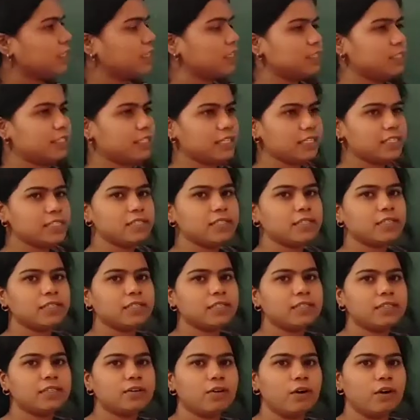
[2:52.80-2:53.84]
interchange the
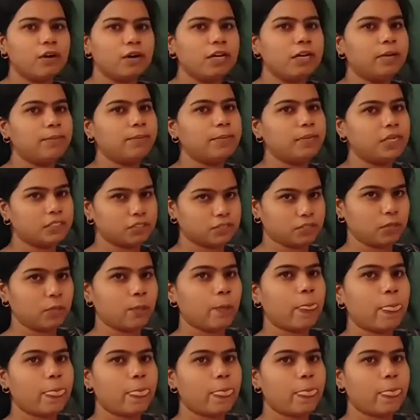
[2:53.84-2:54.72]
whole numbers,